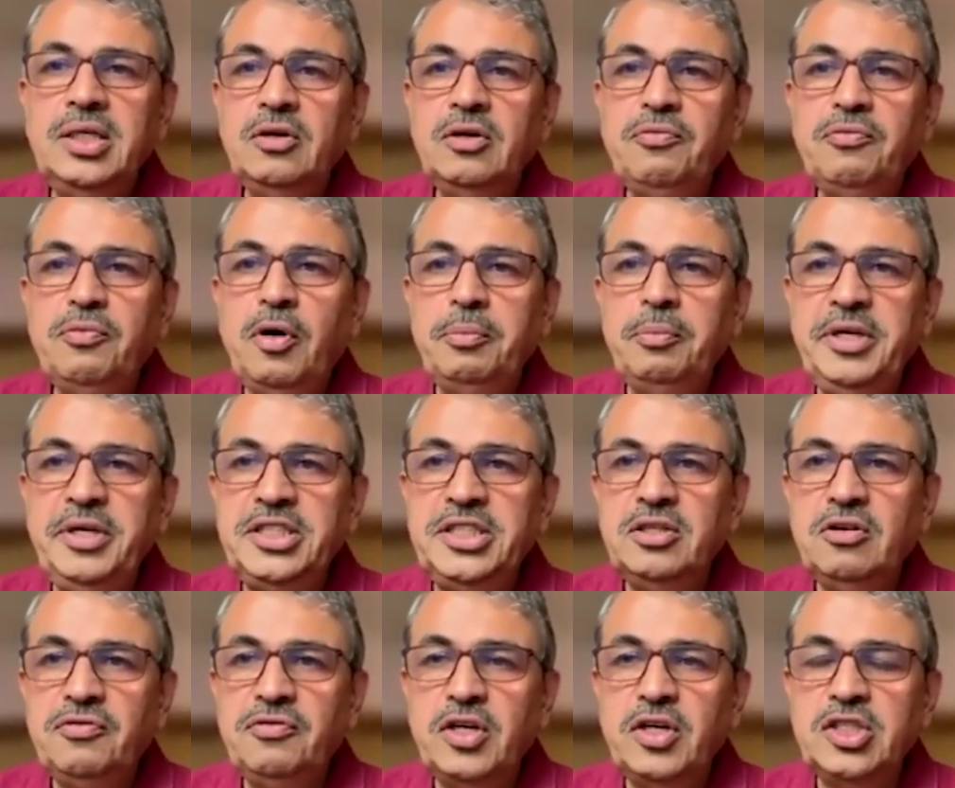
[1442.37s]
formation of
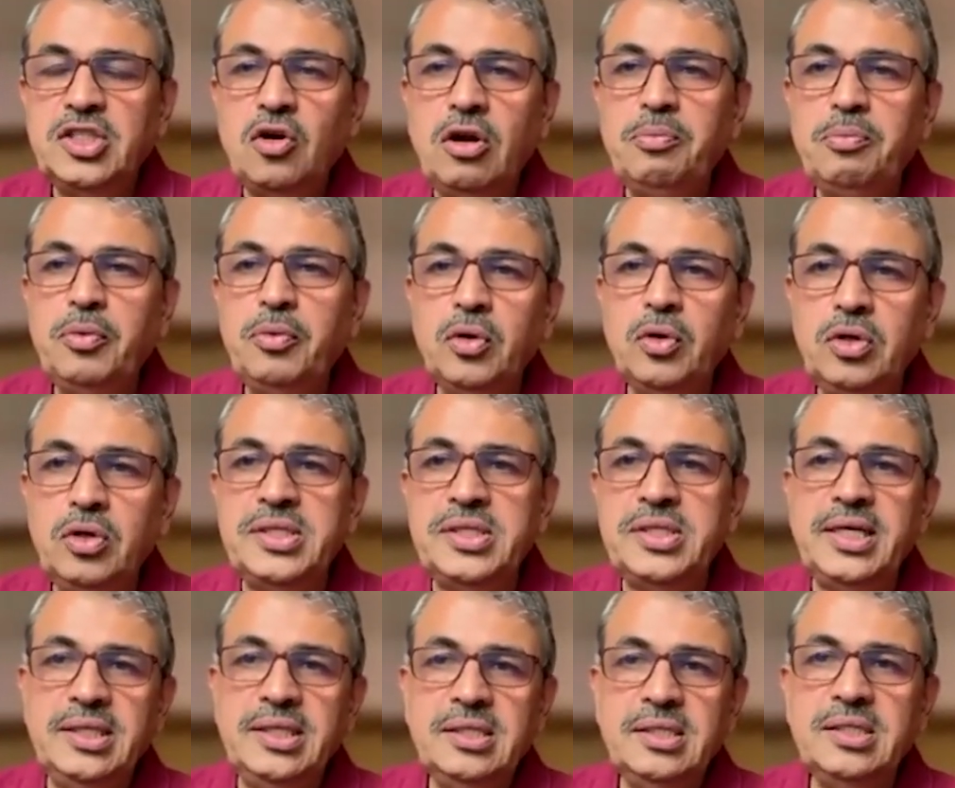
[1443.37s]
what's called
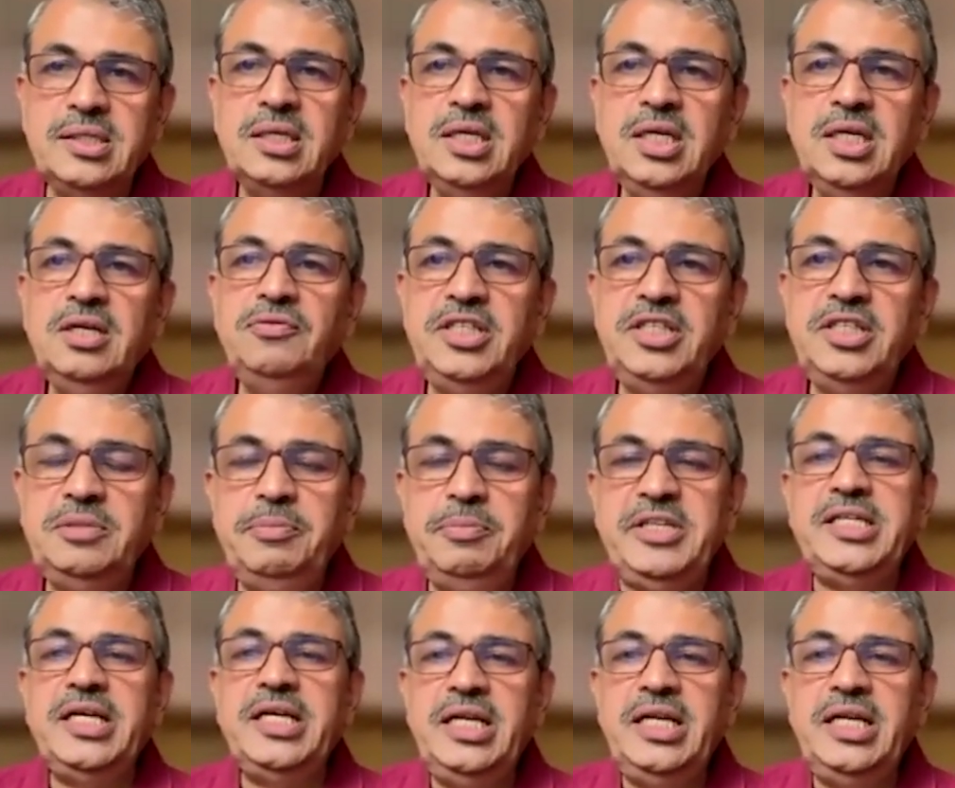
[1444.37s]
protocells, which basically